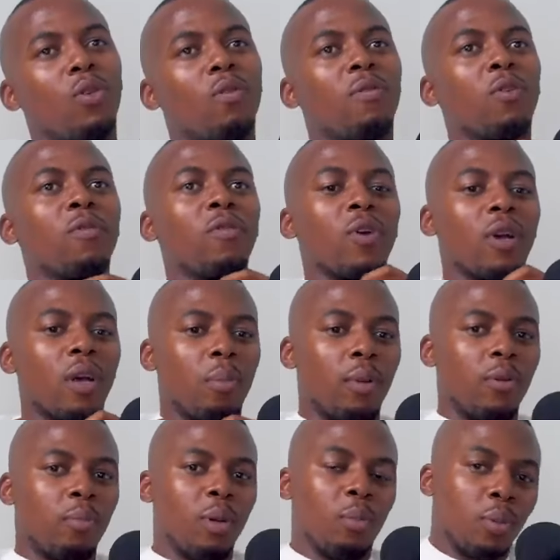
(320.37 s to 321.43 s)
You fought for a
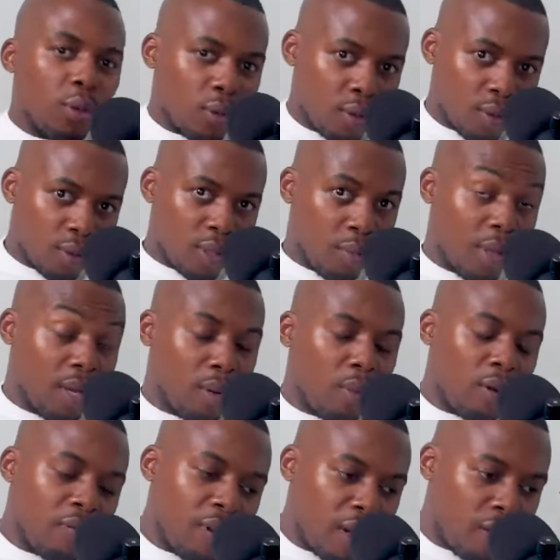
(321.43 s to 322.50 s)
couple of people, speaking
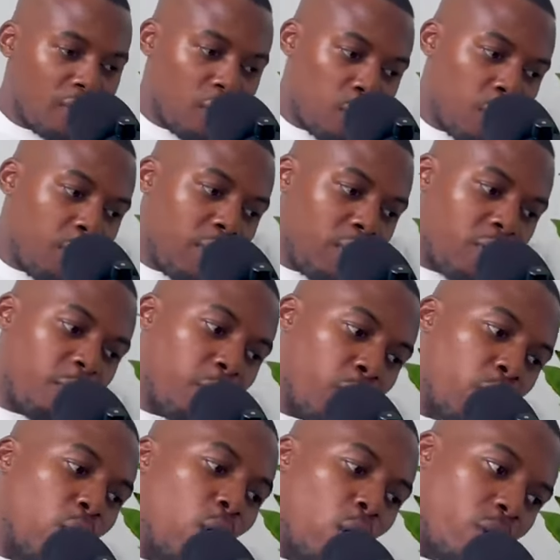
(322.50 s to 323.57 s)
about fighting for people, and you've
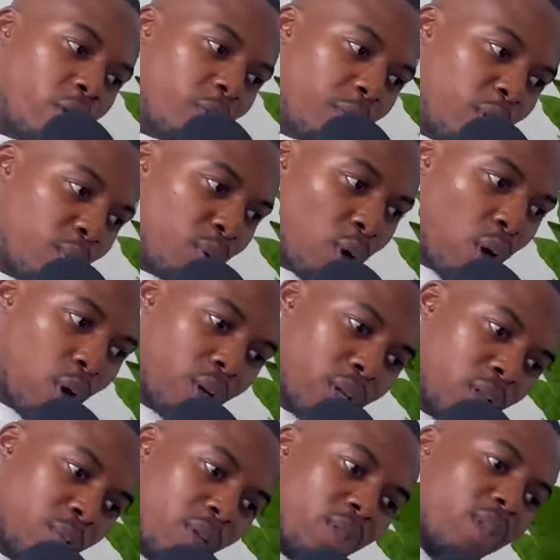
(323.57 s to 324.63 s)
put a lot of people on,
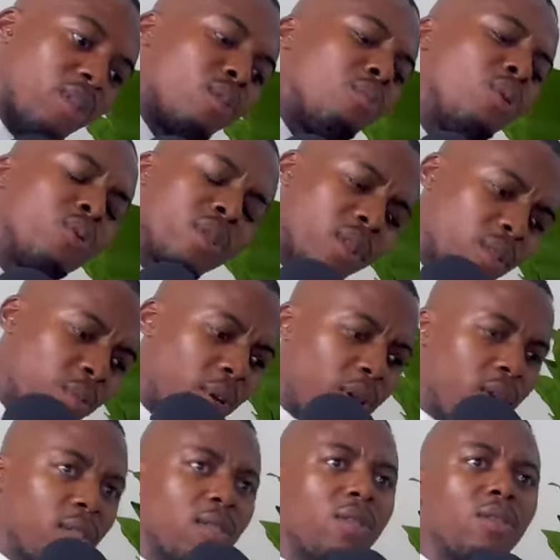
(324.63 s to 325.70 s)
especially in the music
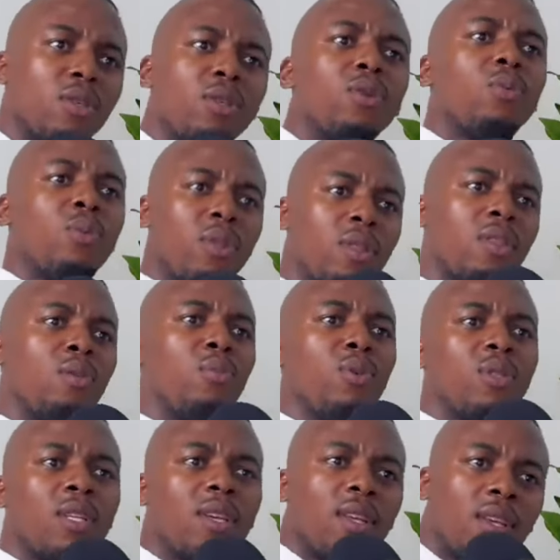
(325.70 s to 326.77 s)
space and, you know, mm. the
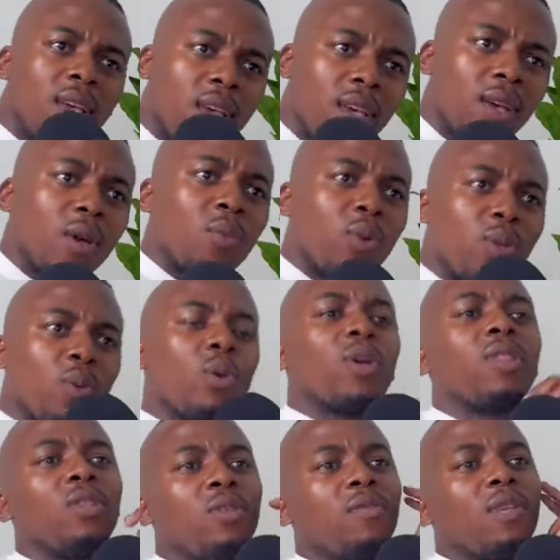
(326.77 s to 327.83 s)
music, with the work
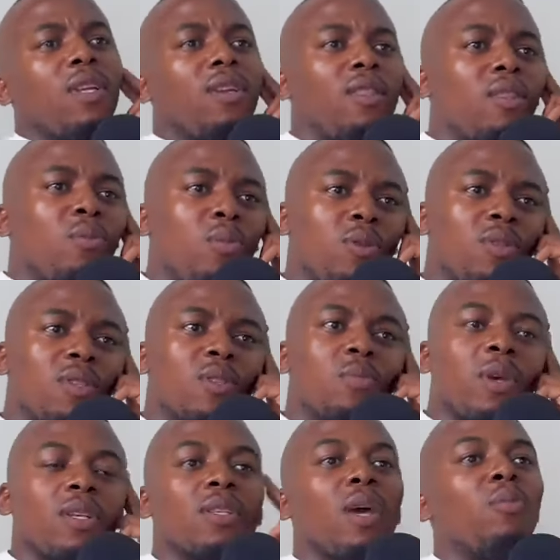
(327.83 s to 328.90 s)
that you've done in the music
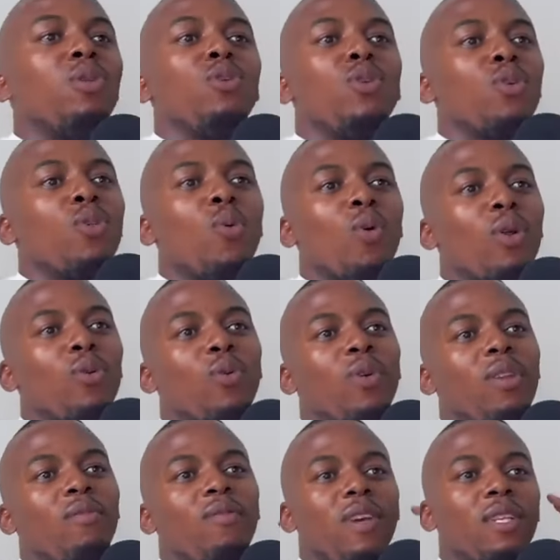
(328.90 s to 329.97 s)
space. I mean, mm. you're the one who
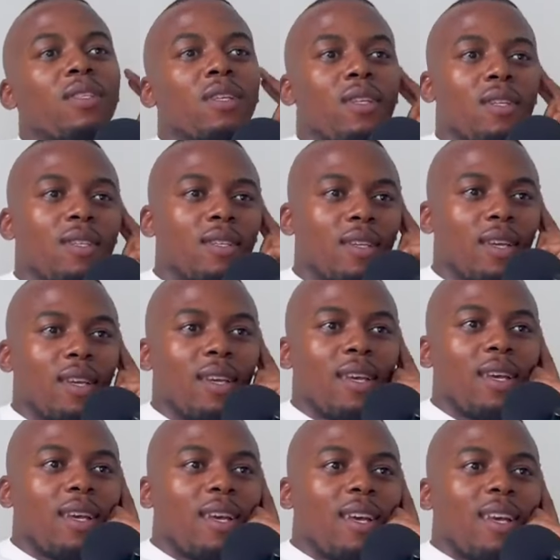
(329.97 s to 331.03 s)
invented
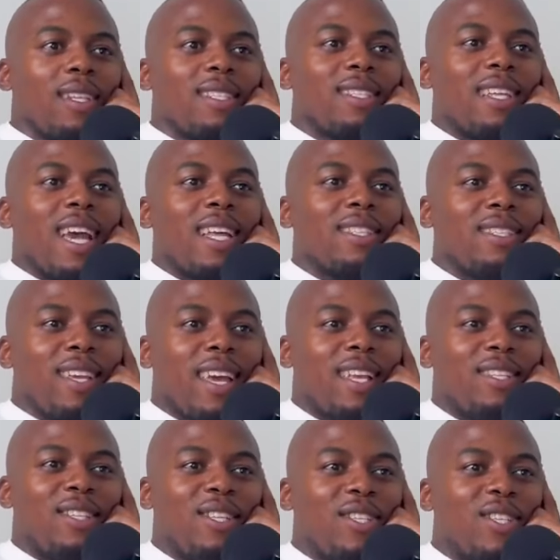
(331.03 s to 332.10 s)
mm-hmm. dancing
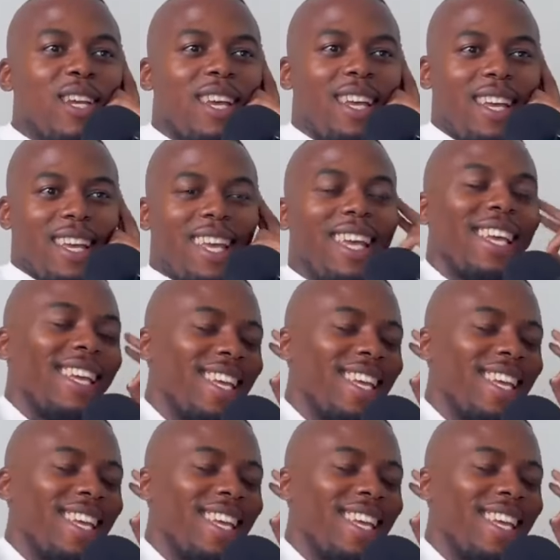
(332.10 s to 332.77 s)
and DJing.